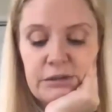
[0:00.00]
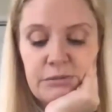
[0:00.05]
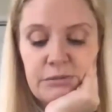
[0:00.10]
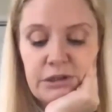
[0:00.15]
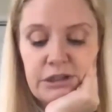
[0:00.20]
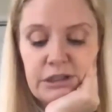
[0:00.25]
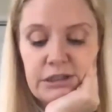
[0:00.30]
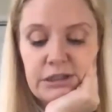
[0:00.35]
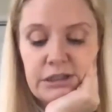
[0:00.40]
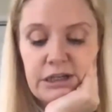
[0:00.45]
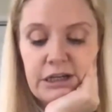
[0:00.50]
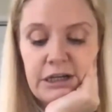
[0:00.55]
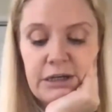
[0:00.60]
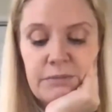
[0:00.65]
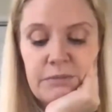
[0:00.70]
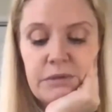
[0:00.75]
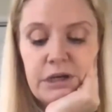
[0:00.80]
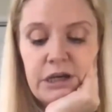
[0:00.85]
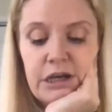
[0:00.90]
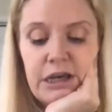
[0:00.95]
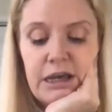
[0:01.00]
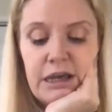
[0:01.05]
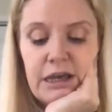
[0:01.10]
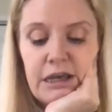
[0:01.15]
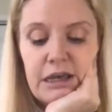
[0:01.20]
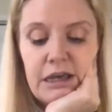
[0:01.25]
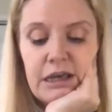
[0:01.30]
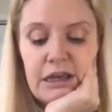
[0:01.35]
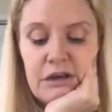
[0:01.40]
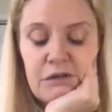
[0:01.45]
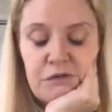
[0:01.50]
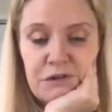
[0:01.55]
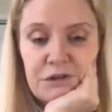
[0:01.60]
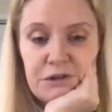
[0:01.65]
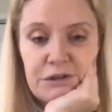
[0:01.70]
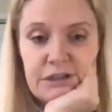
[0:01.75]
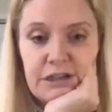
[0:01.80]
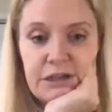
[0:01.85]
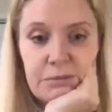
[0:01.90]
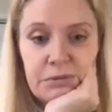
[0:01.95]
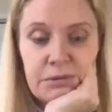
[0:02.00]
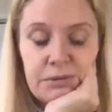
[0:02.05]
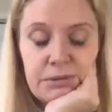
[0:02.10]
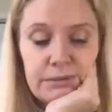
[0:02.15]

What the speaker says: But this time, it filled up